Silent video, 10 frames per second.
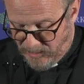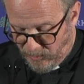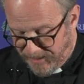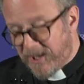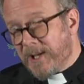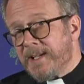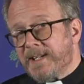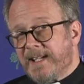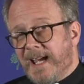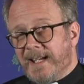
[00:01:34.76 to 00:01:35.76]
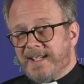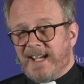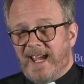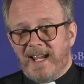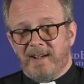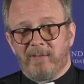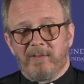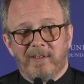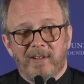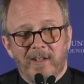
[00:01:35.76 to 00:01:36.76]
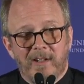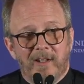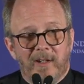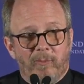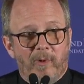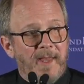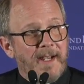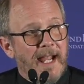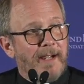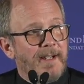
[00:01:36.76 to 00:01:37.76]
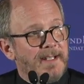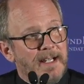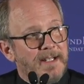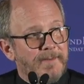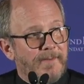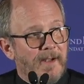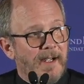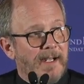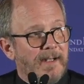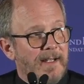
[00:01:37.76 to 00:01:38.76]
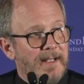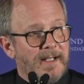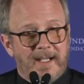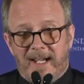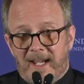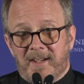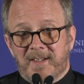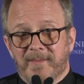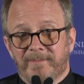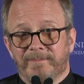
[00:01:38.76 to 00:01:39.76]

What are you going to say at 10 when they now identify as a cat?